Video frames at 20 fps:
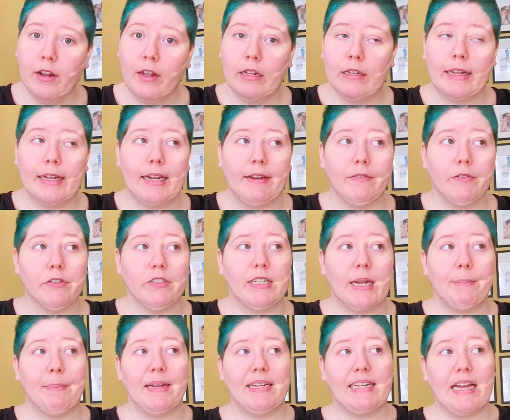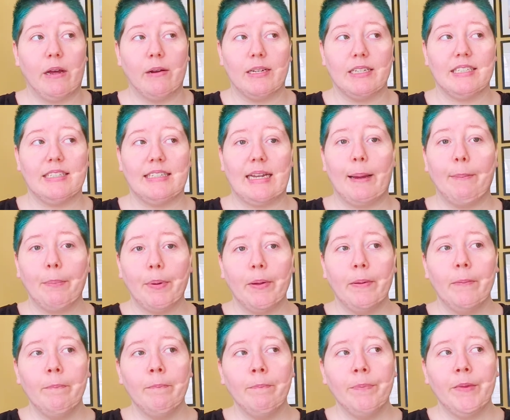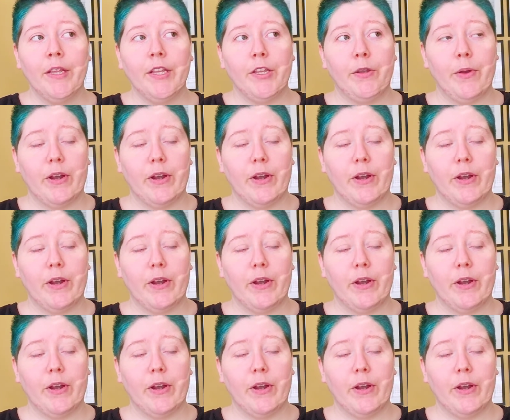Like if you're stepping down a step, you